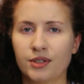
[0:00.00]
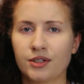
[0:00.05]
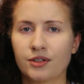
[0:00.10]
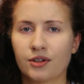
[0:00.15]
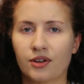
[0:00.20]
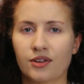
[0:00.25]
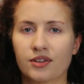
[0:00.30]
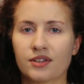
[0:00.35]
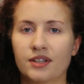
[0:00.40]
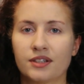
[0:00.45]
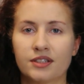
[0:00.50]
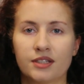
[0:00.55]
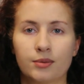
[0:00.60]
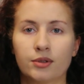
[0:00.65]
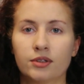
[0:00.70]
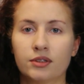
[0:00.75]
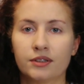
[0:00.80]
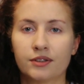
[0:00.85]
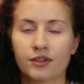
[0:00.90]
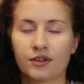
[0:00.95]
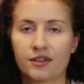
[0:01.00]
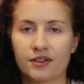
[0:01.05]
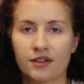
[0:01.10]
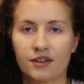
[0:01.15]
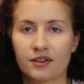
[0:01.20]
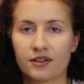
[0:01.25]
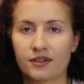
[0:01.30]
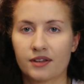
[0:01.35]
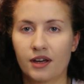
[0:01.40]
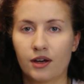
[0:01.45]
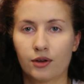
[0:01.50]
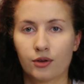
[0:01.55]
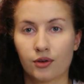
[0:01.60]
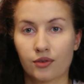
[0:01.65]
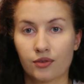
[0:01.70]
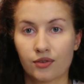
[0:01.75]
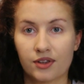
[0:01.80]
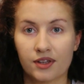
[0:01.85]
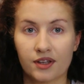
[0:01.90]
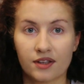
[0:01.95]
because they typically consist out
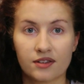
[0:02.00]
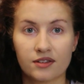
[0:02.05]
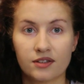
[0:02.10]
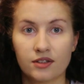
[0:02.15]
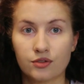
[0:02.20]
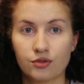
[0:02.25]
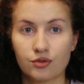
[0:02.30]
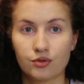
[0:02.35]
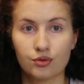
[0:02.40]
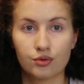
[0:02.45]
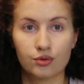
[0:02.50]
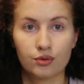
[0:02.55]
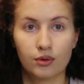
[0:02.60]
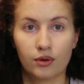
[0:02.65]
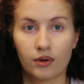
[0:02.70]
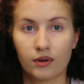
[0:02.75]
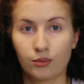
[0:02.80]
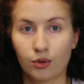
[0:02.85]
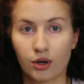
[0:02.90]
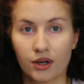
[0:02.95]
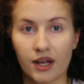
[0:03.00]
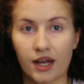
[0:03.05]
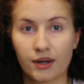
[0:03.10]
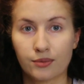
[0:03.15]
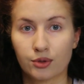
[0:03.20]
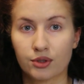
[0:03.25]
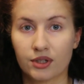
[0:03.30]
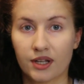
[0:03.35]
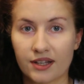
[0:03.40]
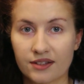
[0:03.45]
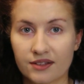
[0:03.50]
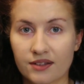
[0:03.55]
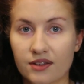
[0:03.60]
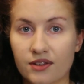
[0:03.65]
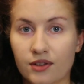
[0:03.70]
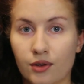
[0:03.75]
of 60 to 100 lessons,